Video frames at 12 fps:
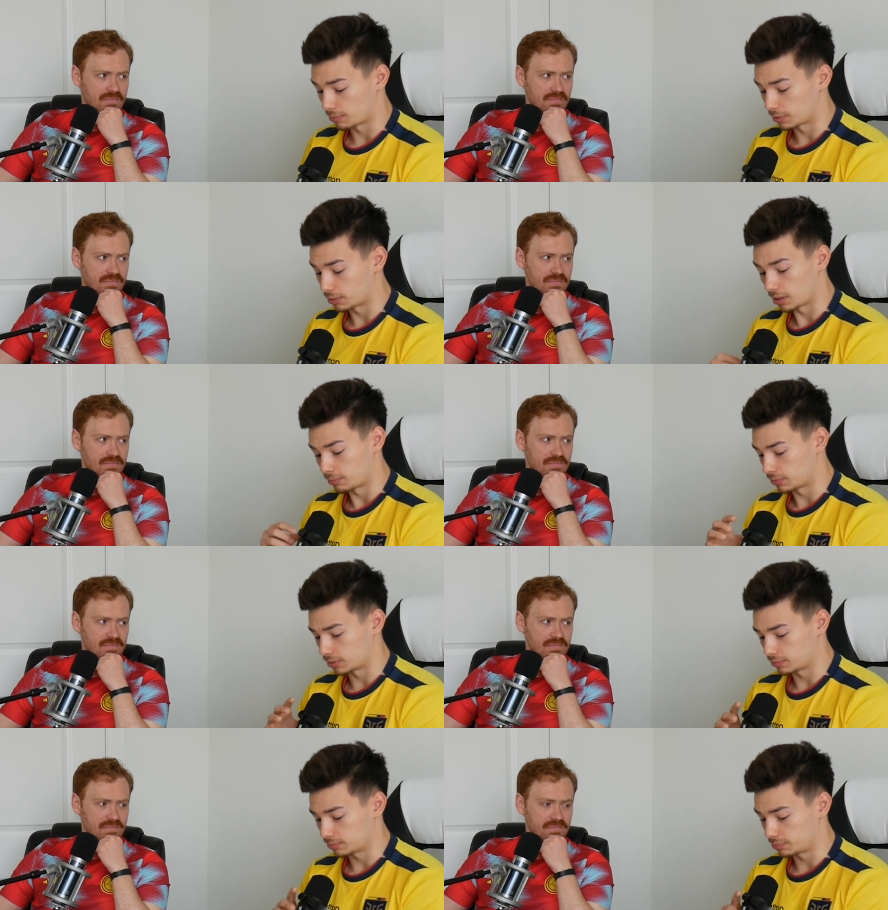Speaker 1: I'm a, I'm
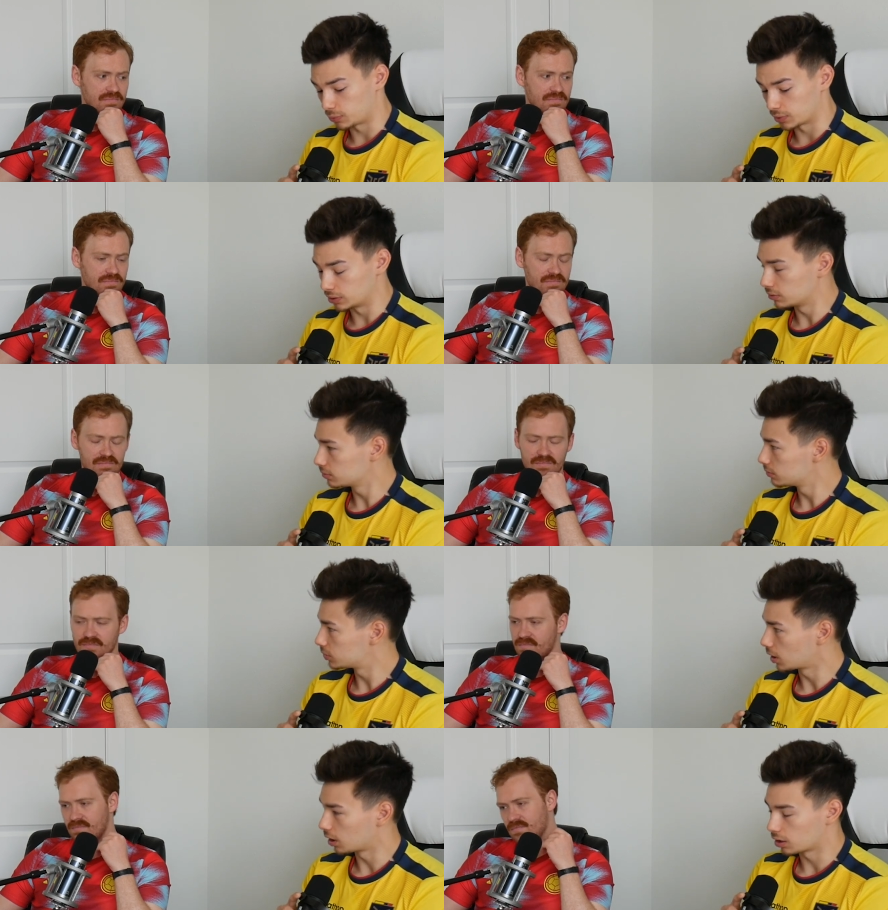gonna be real.
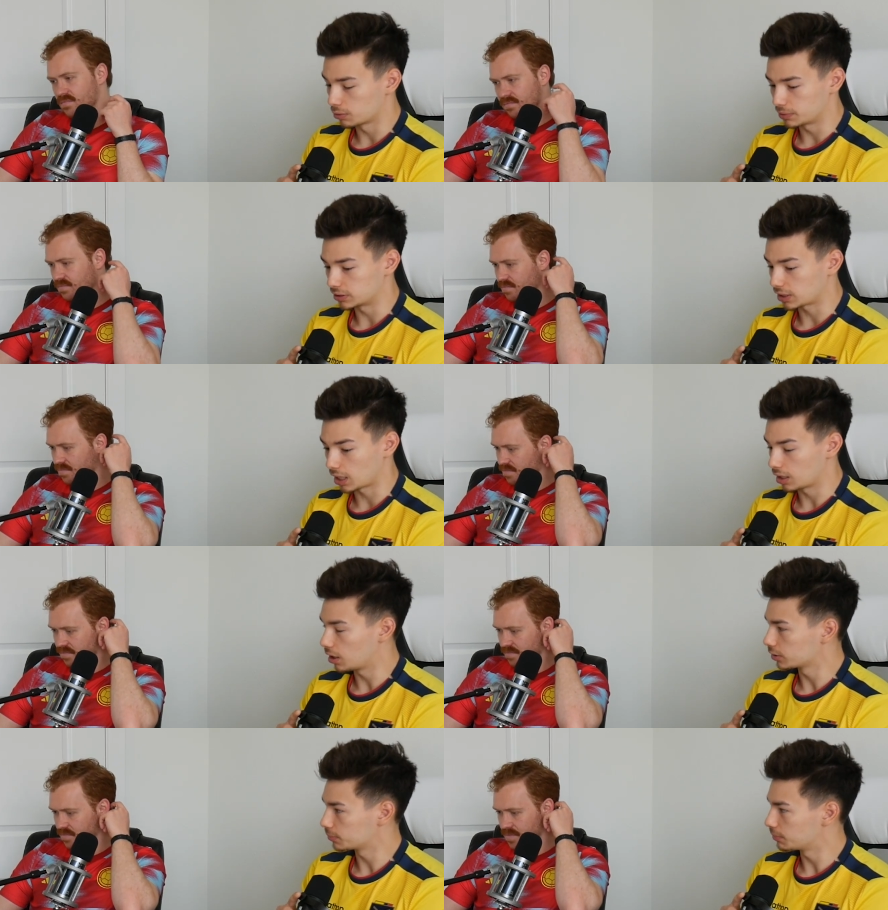John Herdman, he's kind of
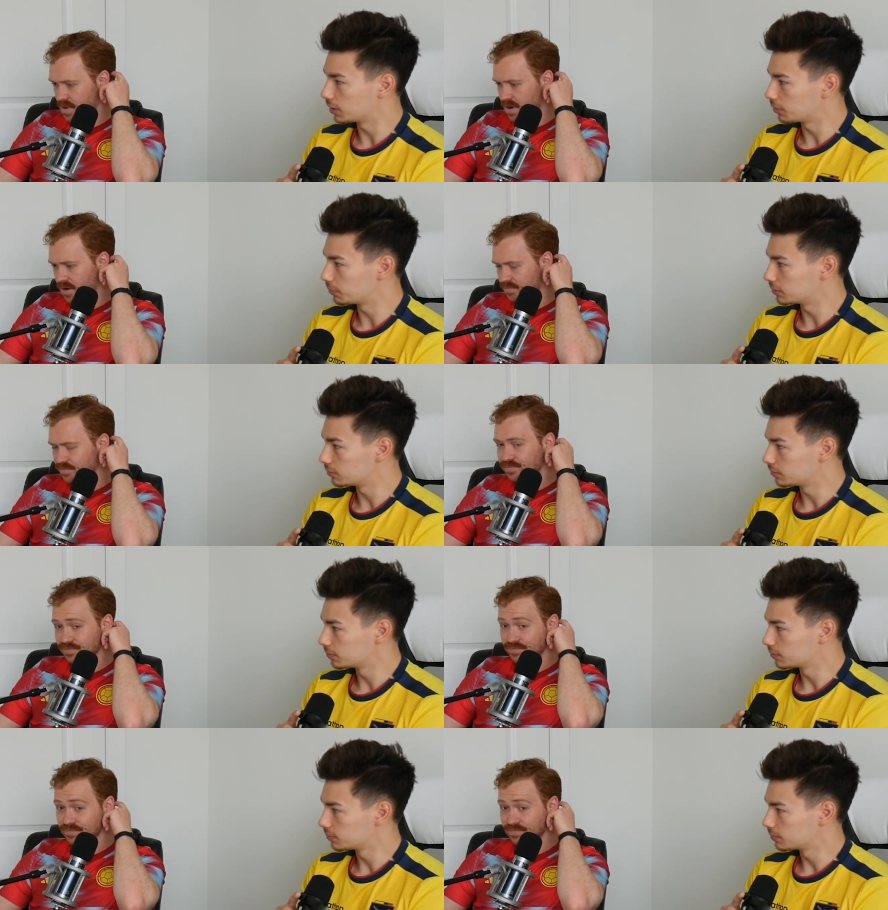lost me a little bit.